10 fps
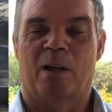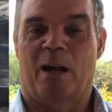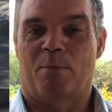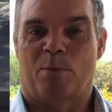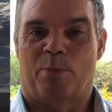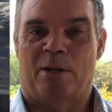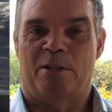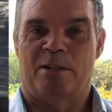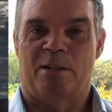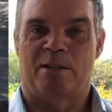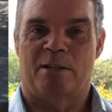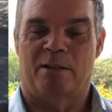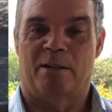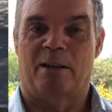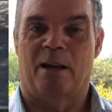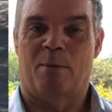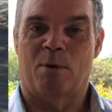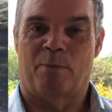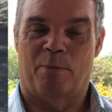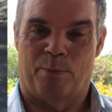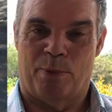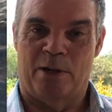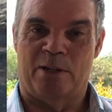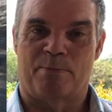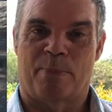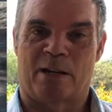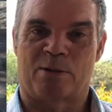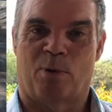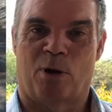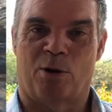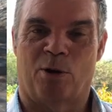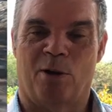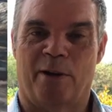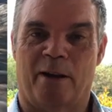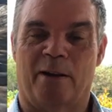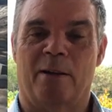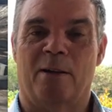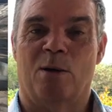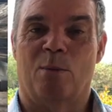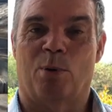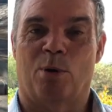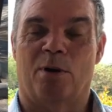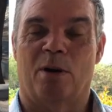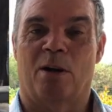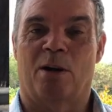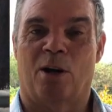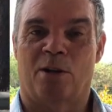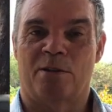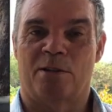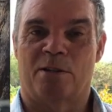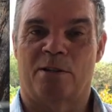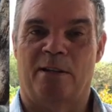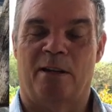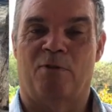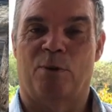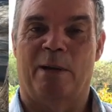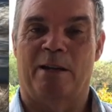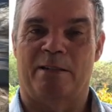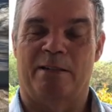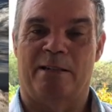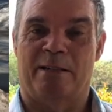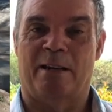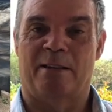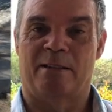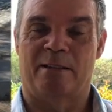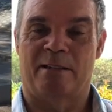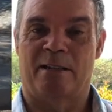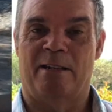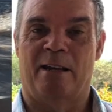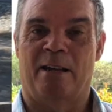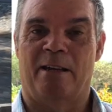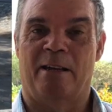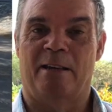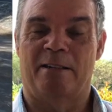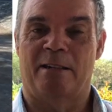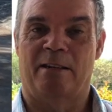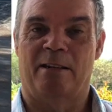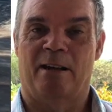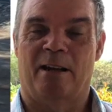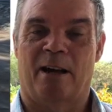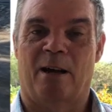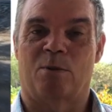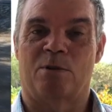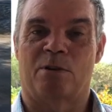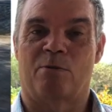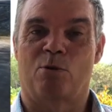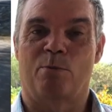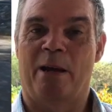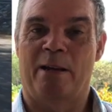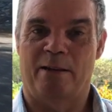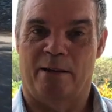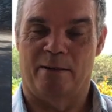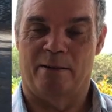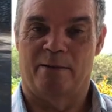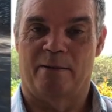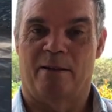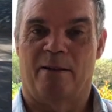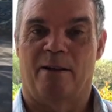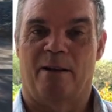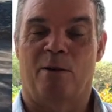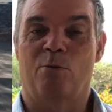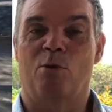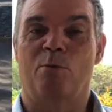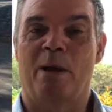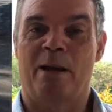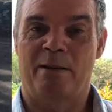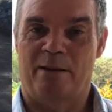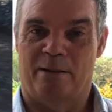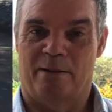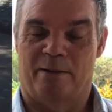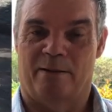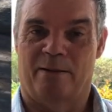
I'm a British citizen, I'm a British passport holder, but according to the information he sent to the CAAT, I was Romanian. A Romanian.